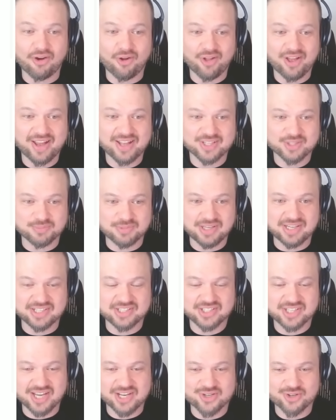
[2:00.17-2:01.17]
all hands meeting
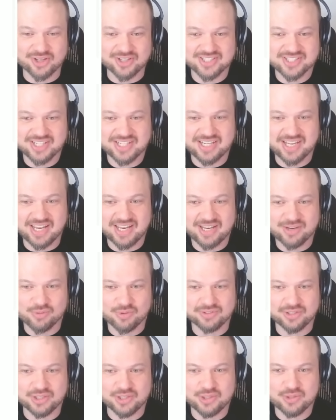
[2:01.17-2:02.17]
scheduled on Sunday
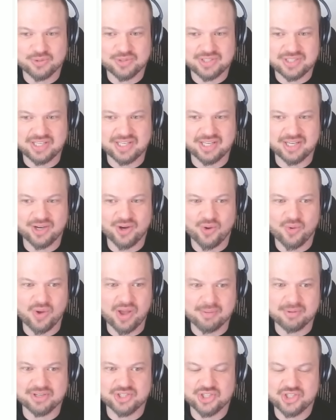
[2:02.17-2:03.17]
with the new CEO,
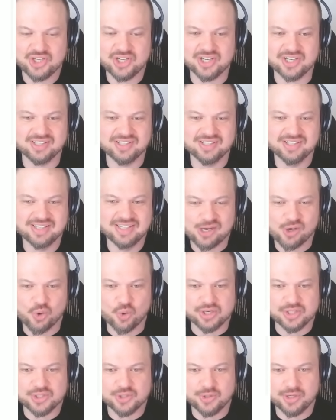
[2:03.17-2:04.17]
Emmett Shear
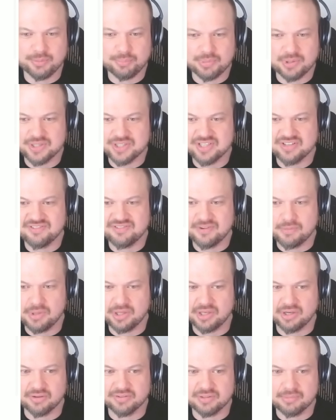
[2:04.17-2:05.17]
according to a person
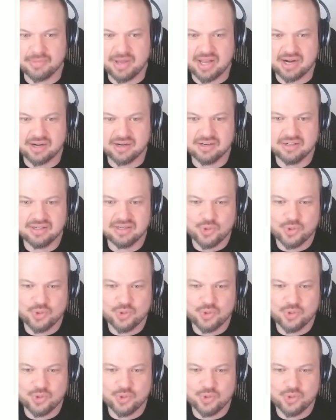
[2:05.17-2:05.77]
familiar with the matter.